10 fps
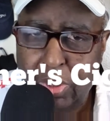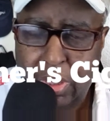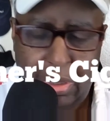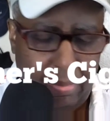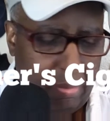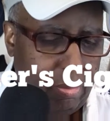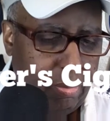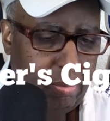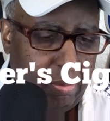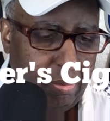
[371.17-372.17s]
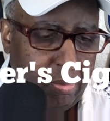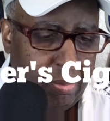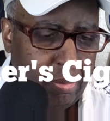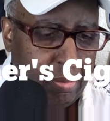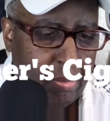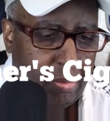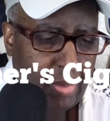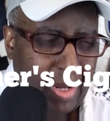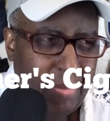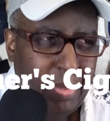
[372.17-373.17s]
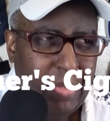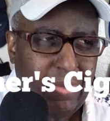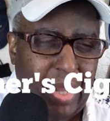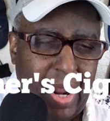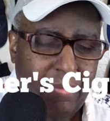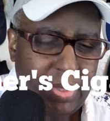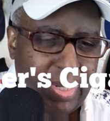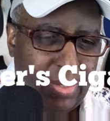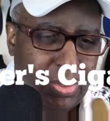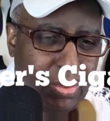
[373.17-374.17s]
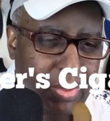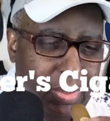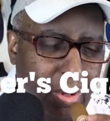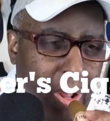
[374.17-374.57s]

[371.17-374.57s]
Um, got a bit of an aftertaste to it.